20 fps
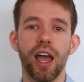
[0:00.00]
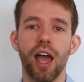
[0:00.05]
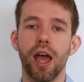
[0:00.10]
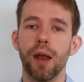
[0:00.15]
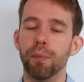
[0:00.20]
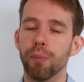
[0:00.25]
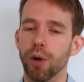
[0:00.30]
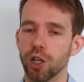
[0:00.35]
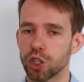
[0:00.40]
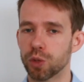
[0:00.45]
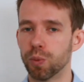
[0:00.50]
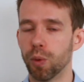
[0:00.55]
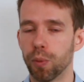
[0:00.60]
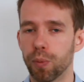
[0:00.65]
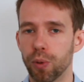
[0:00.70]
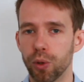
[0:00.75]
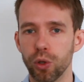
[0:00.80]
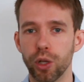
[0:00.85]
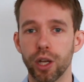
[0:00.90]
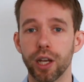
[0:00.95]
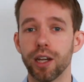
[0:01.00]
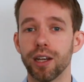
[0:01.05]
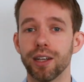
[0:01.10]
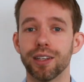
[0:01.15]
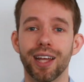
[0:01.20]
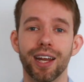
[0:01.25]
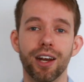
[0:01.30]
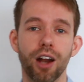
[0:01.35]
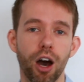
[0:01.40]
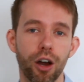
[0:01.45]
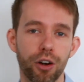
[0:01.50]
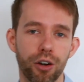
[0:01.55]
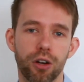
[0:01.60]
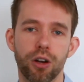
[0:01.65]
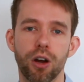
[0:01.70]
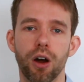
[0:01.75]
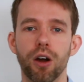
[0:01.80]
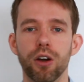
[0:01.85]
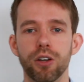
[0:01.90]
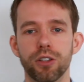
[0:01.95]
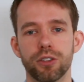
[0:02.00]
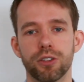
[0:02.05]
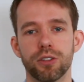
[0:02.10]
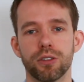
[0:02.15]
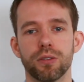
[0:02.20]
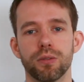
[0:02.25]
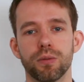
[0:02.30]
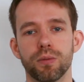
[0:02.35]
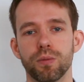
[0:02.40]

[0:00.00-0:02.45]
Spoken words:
and much more polluting than other cars.